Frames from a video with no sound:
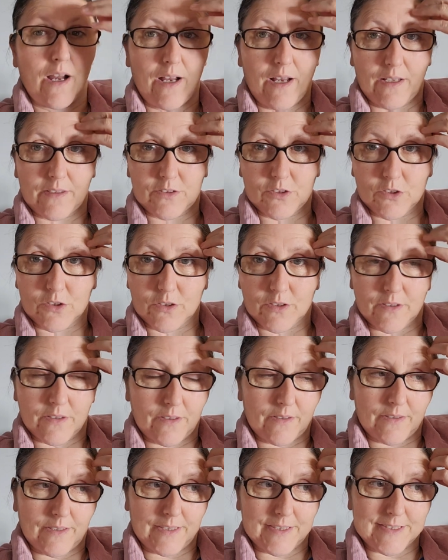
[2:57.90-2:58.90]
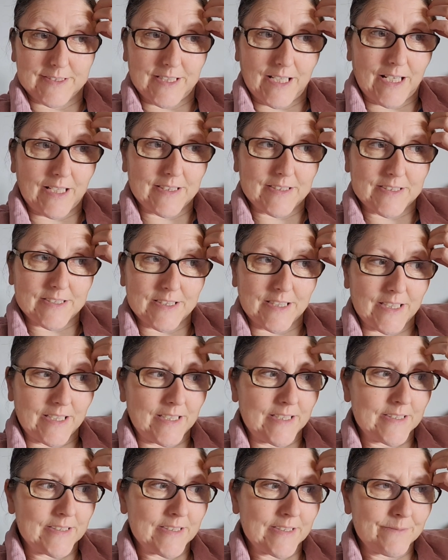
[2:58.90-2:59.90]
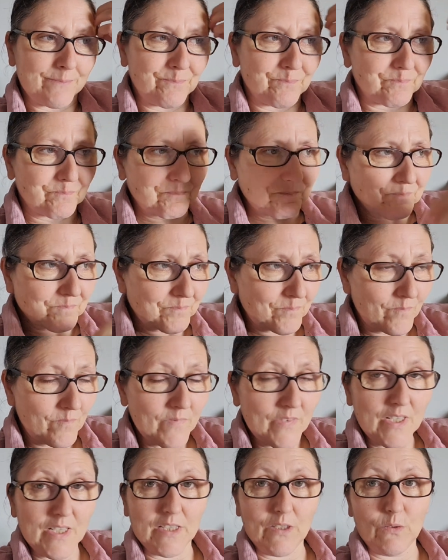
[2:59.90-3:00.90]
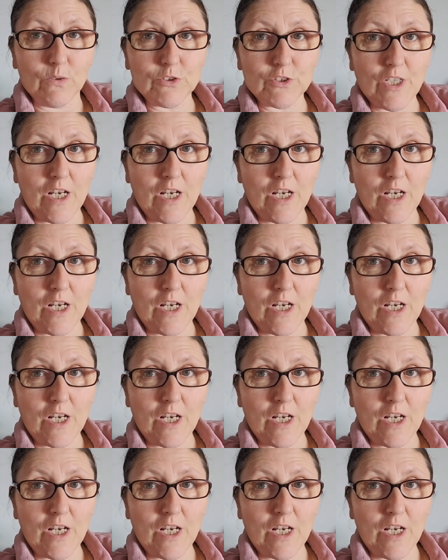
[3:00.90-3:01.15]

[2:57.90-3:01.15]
I, I don't know. I started sneezing and I was